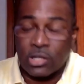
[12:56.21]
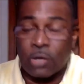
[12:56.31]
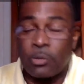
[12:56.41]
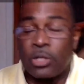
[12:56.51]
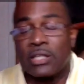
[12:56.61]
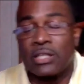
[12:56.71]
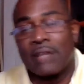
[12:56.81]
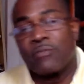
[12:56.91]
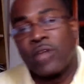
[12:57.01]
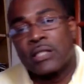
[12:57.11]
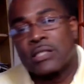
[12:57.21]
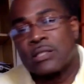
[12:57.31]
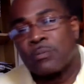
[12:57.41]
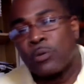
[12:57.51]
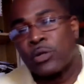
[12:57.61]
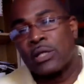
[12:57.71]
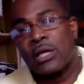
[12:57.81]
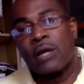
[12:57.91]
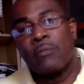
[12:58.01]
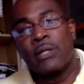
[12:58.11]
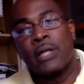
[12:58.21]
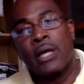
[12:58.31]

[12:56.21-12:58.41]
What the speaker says: community that have not supported the government.